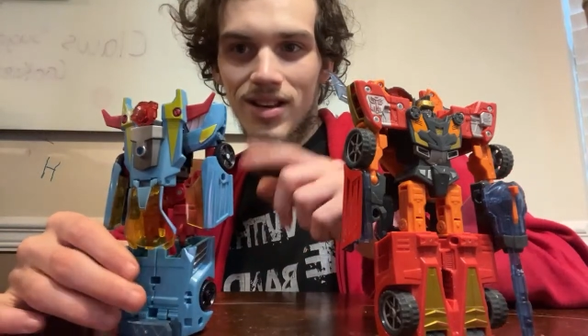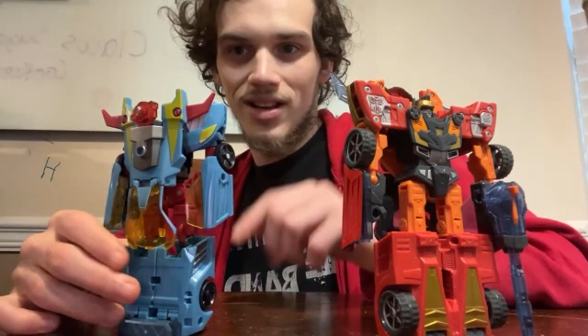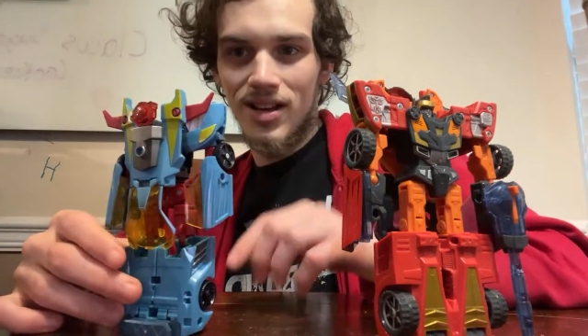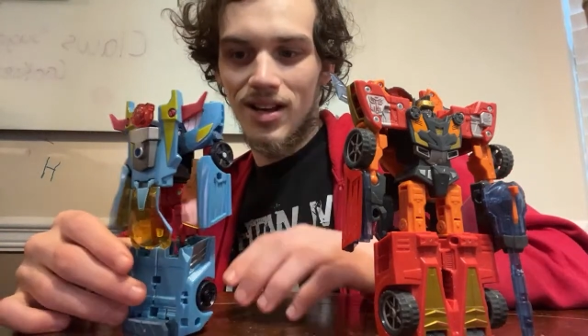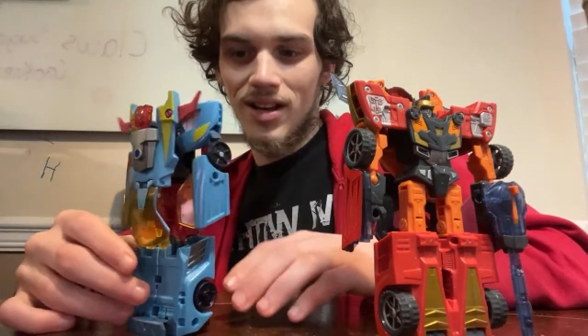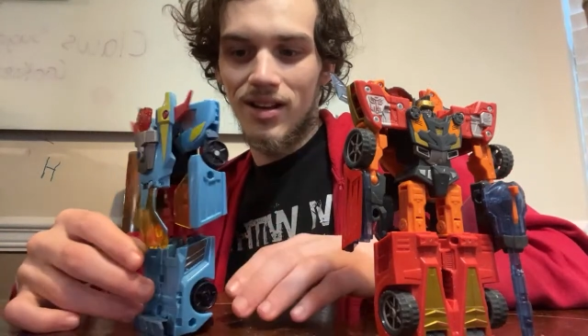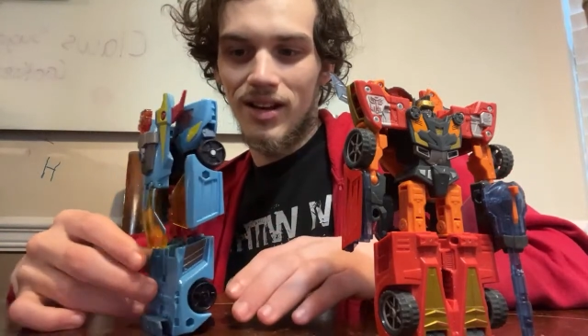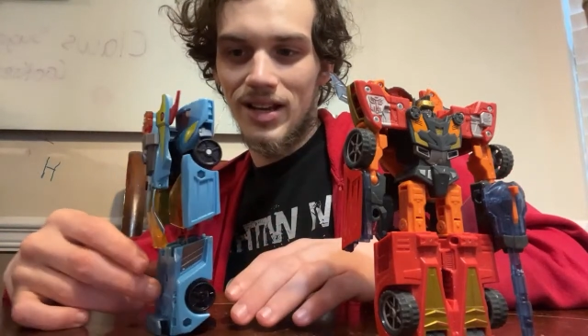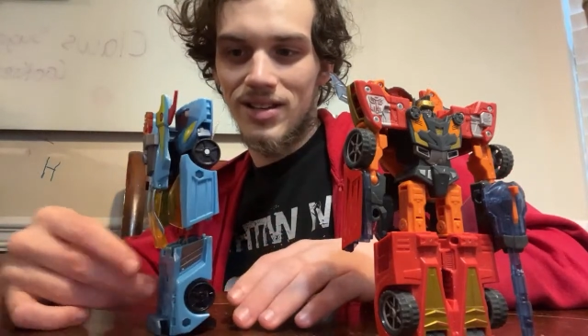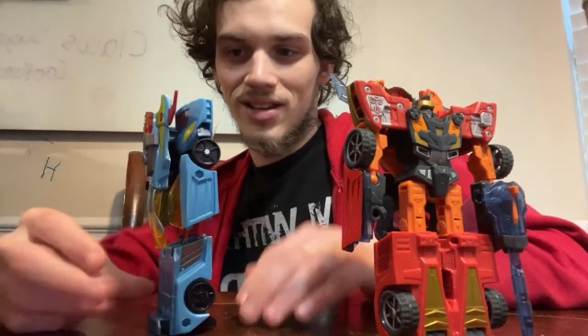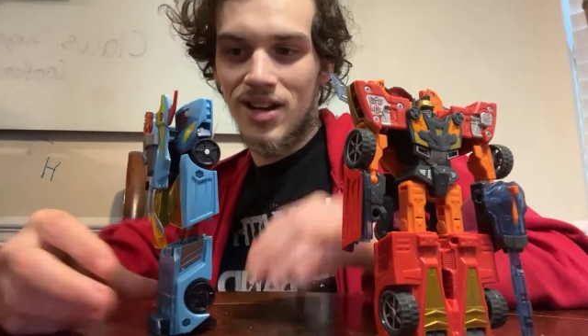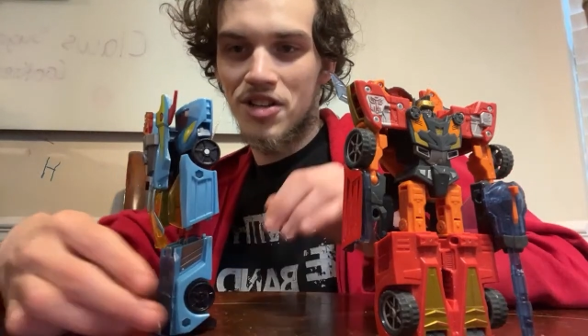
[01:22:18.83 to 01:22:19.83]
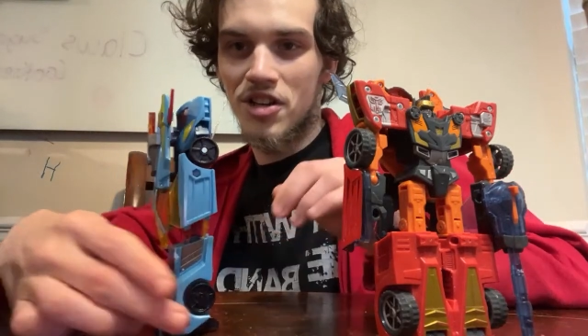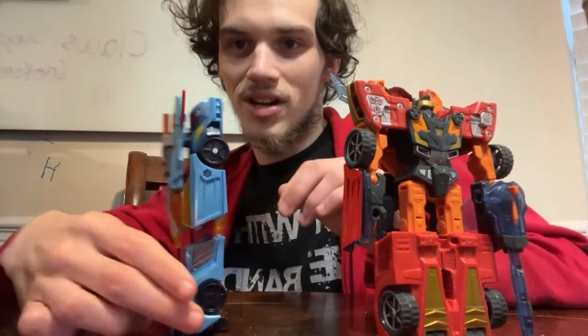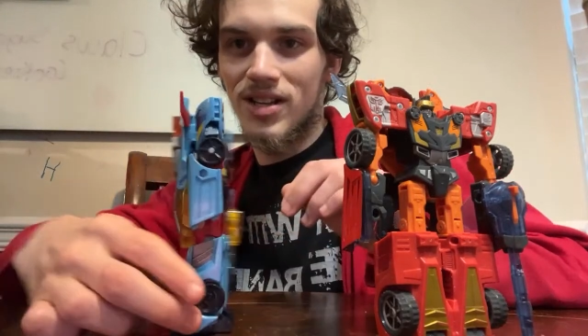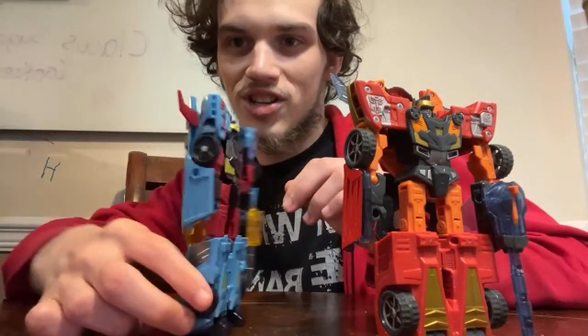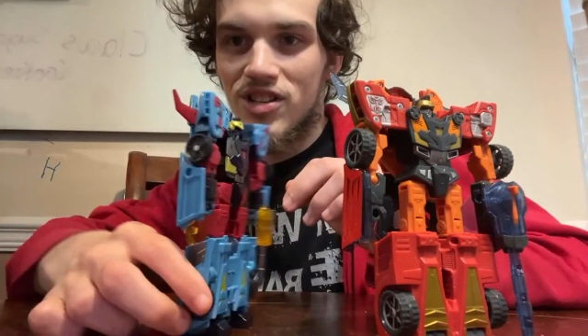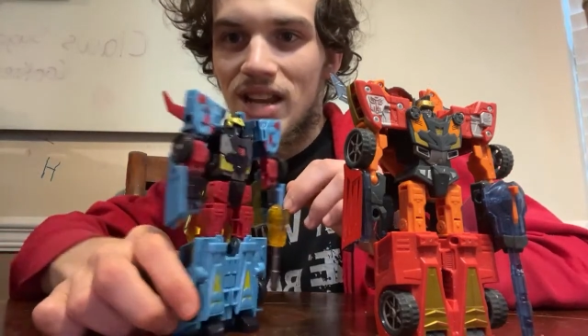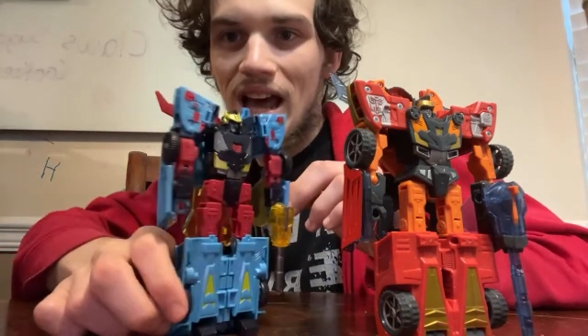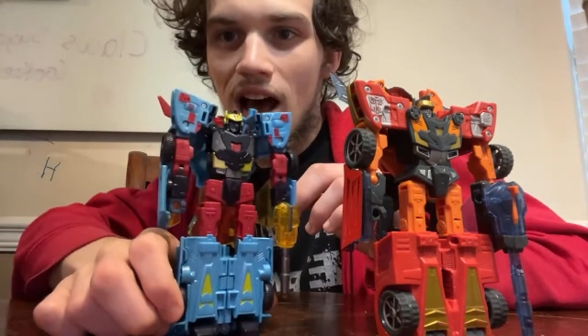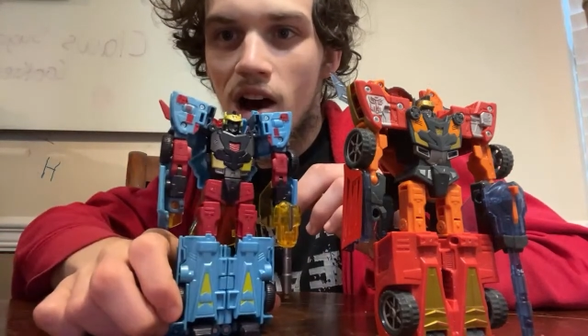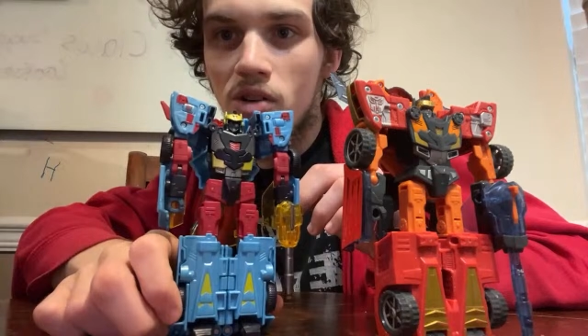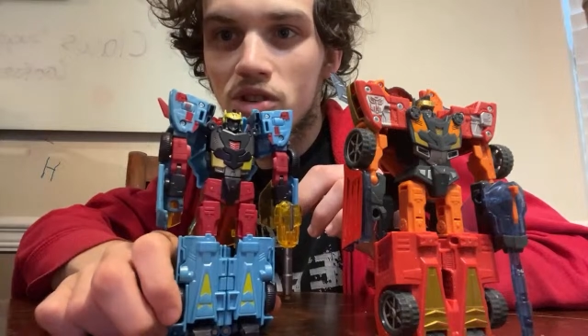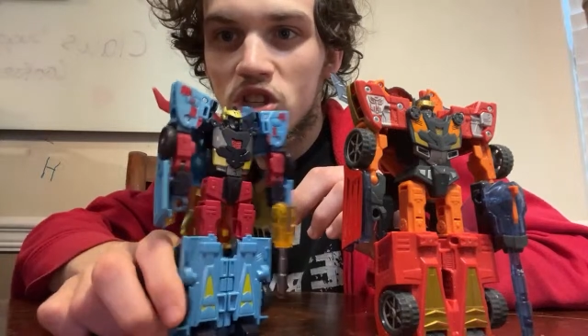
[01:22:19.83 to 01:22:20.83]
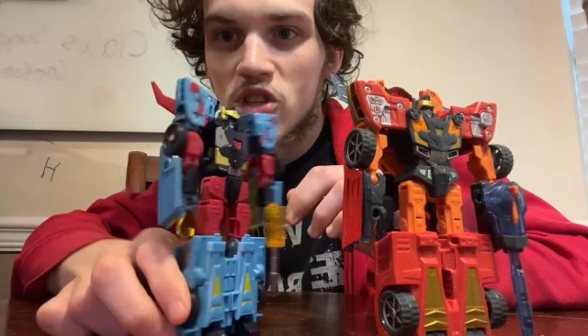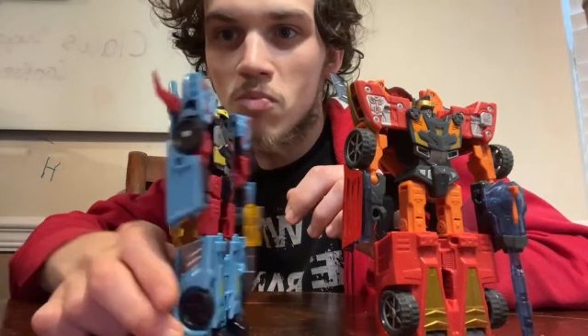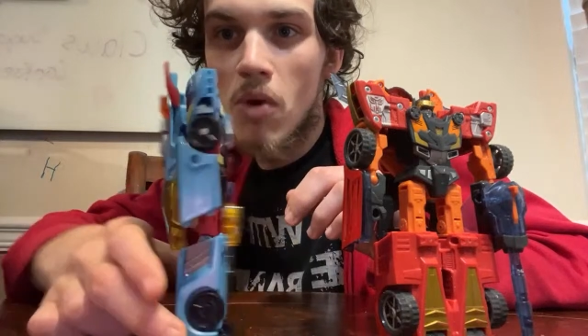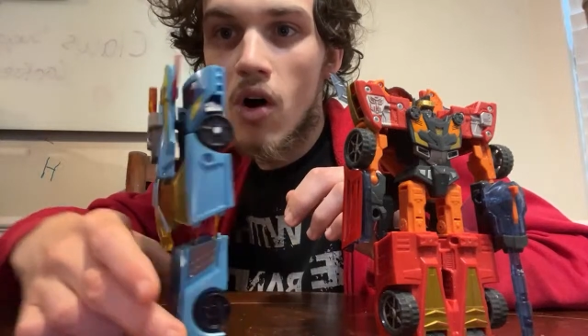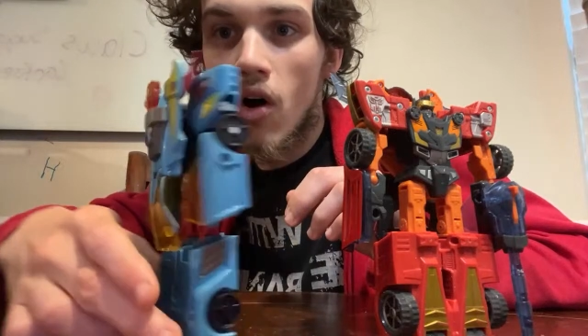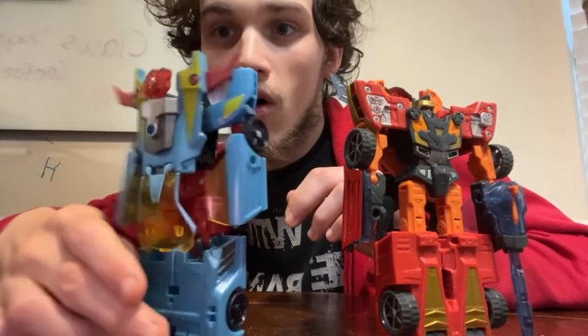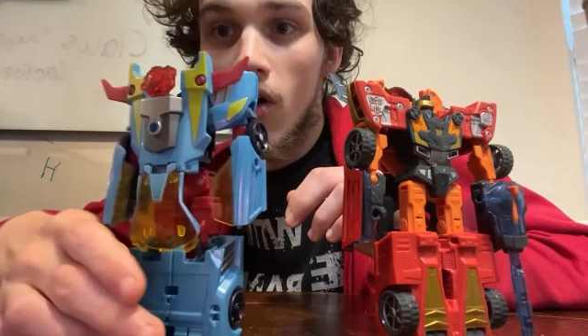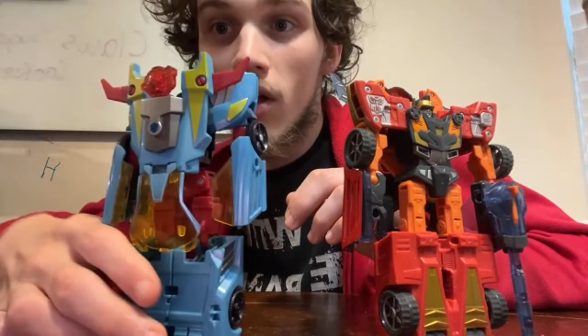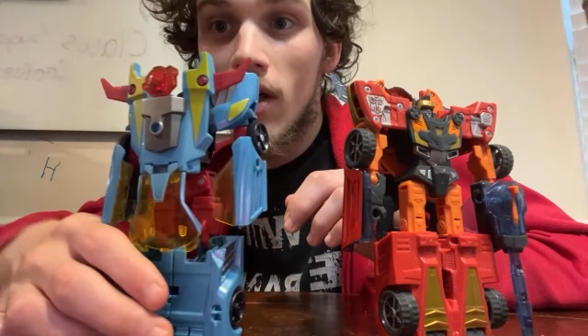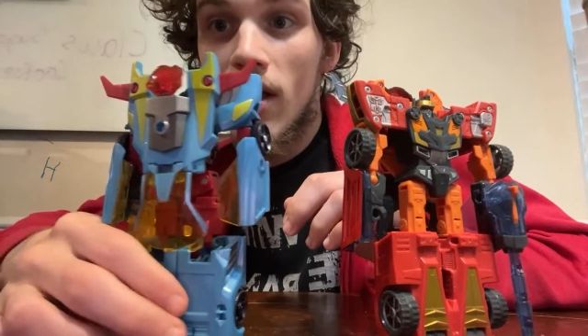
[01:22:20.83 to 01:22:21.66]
Legacy Hotshot is just how small